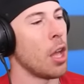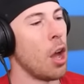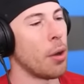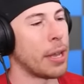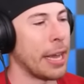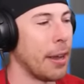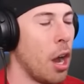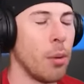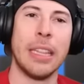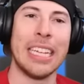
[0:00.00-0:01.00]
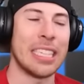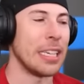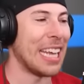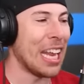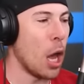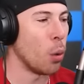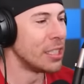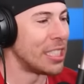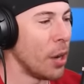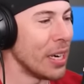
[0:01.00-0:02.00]
Okay, uh, listen, Yellow,
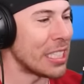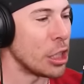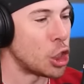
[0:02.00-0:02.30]
seriously,